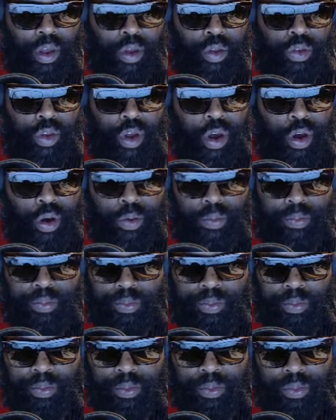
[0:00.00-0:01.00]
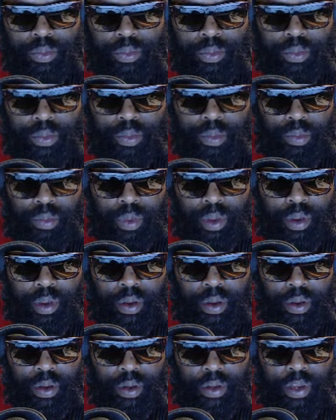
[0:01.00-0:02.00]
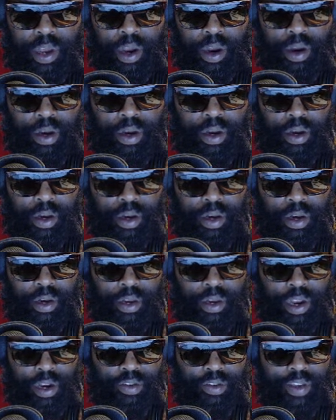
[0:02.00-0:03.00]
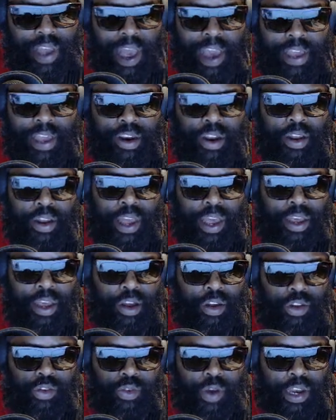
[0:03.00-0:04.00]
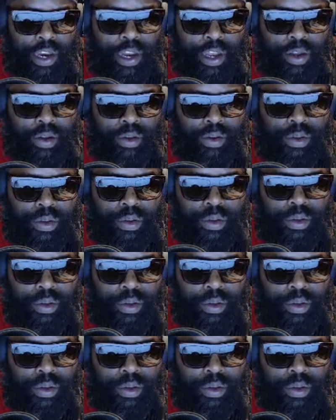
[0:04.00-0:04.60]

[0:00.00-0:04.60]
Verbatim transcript: So they're stacking their Legos right now,